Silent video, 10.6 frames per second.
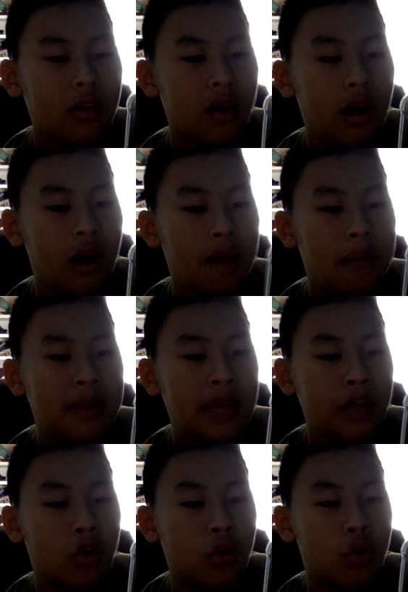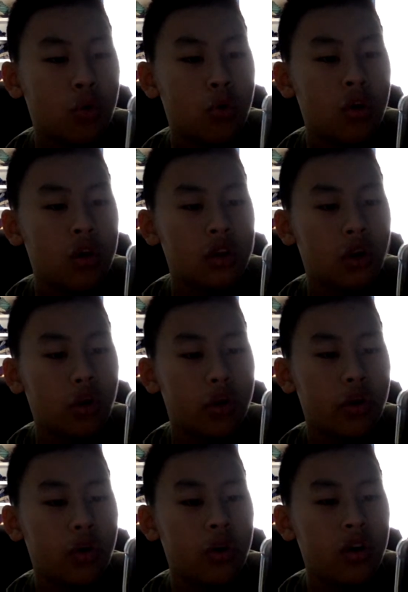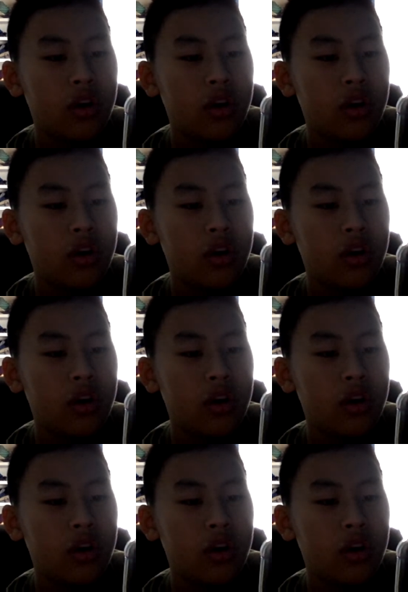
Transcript: Minatoku, Tokyo,